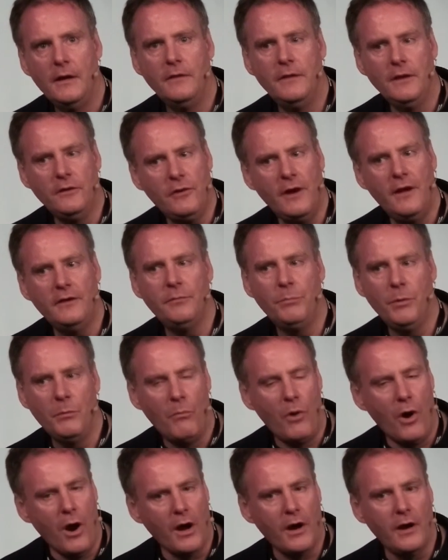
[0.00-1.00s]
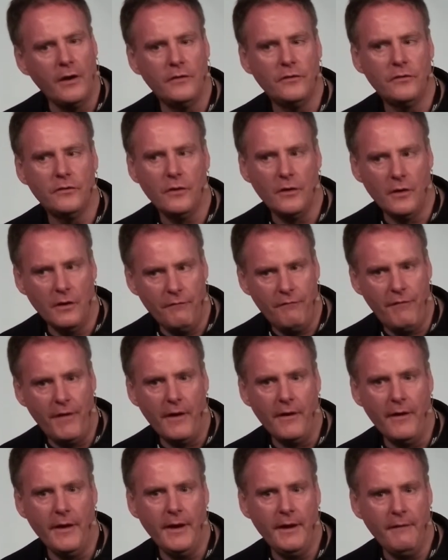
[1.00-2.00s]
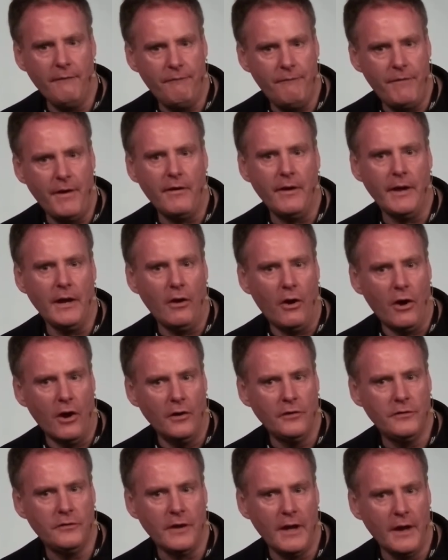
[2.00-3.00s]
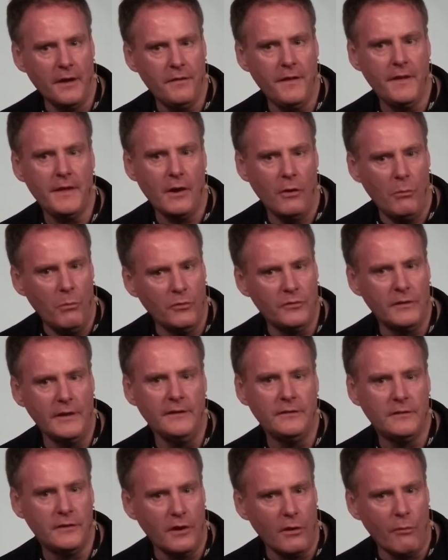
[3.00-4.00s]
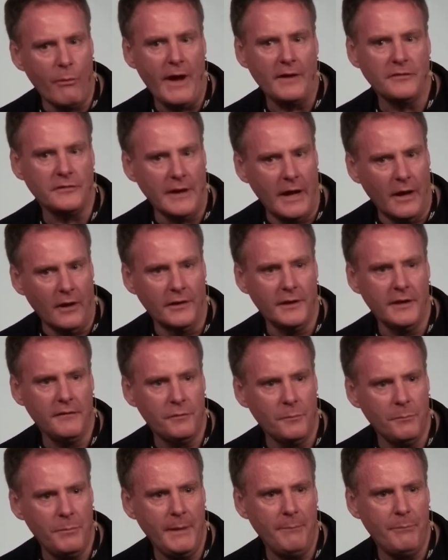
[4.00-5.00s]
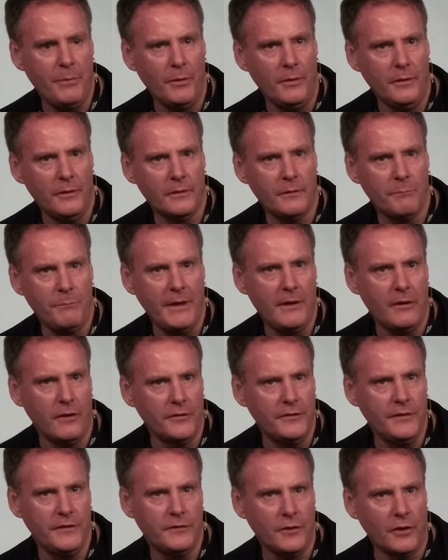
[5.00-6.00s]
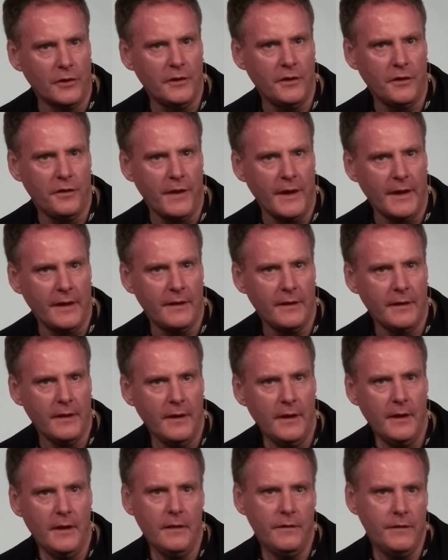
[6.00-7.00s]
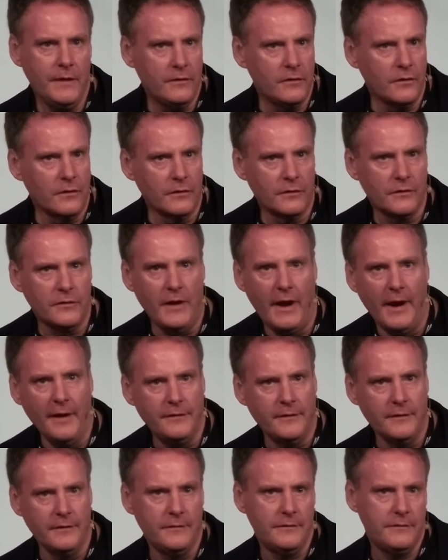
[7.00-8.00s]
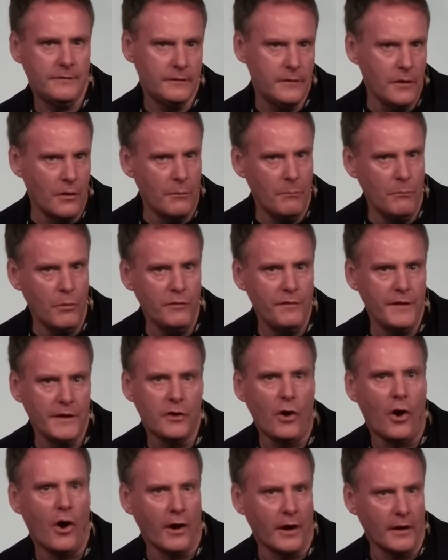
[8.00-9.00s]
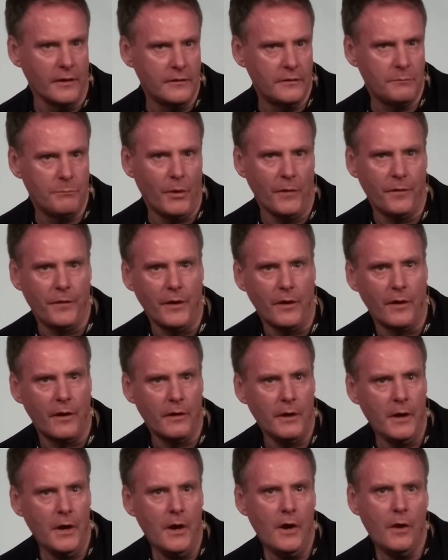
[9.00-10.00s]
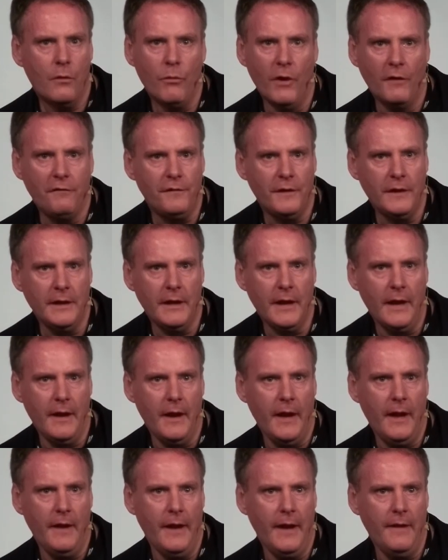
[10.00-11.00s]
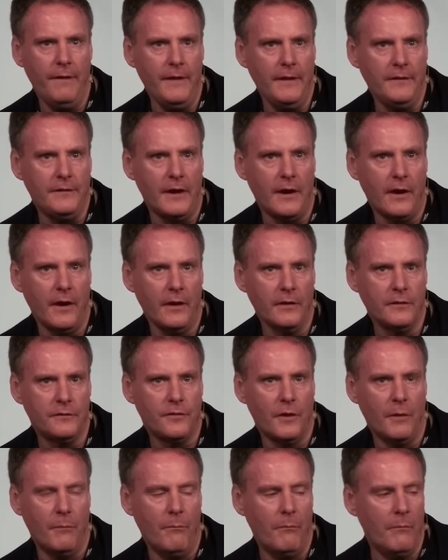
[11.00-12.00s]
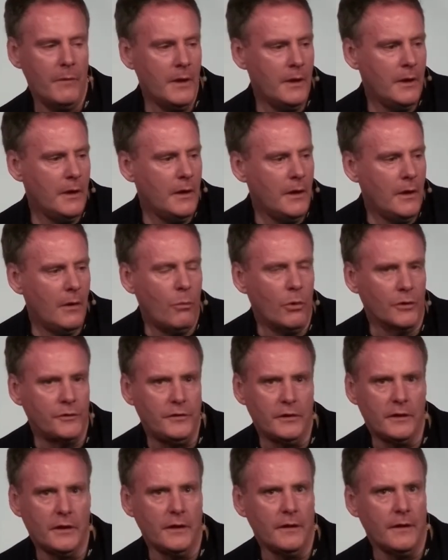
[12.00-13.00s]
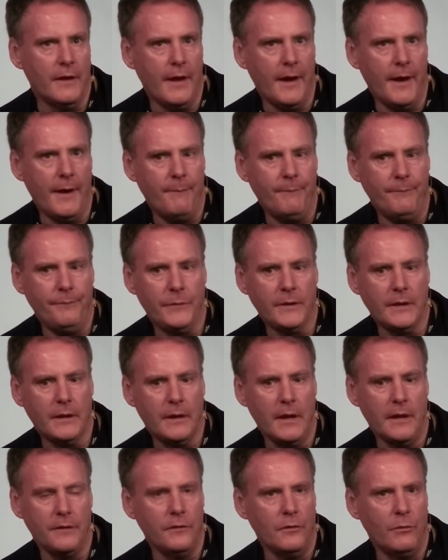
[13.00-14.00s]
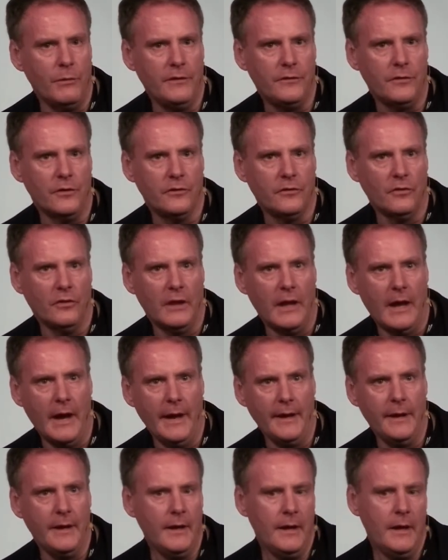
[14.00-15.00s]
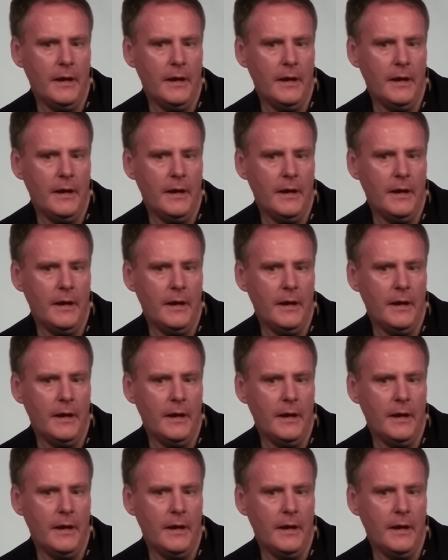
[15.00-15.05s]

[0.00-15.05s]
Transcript: The addressable markets are very, very large, and I think that almost leads to irrationality from people, because they start to think these are sizes, they're moving targets, but they're roughly in these areas from what you can get in the research online.